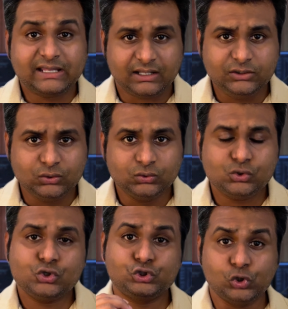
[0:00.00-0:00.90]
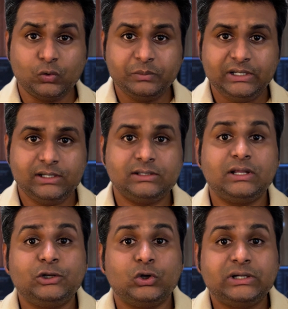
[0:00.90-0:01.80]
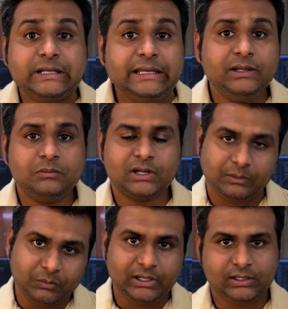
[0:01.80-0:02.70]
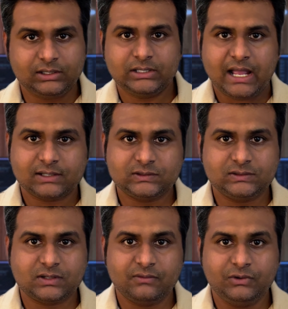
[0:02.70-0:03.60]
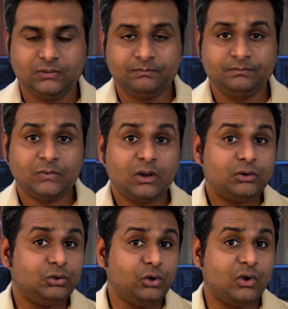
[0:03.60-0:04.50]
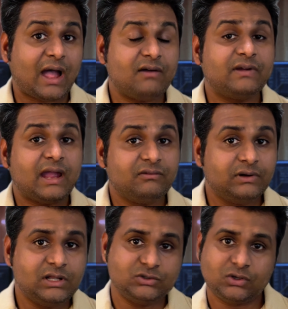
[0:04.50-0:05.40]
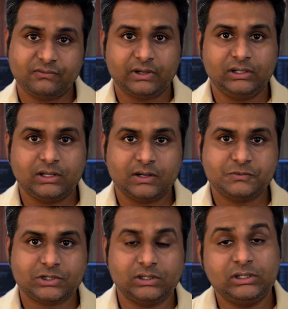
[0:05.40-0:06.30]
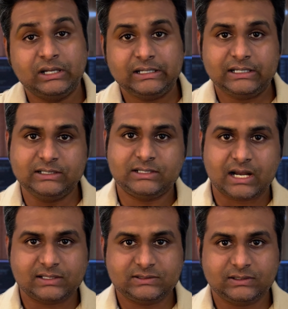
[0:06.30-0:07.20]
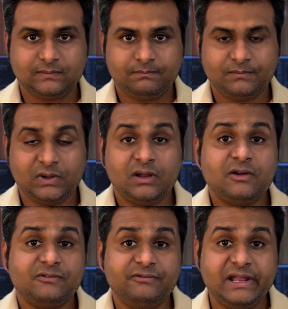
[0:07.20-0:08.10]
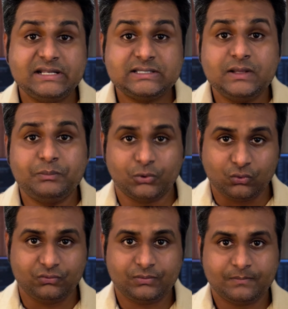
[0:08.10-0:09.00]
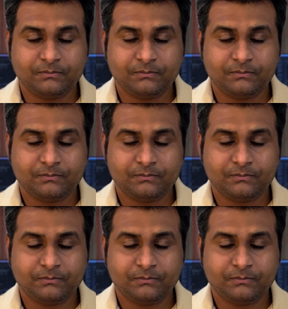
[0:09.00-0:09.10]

Can you show me that your team completed the access review? Do you have evidence of encryption in transit? Where's the proof?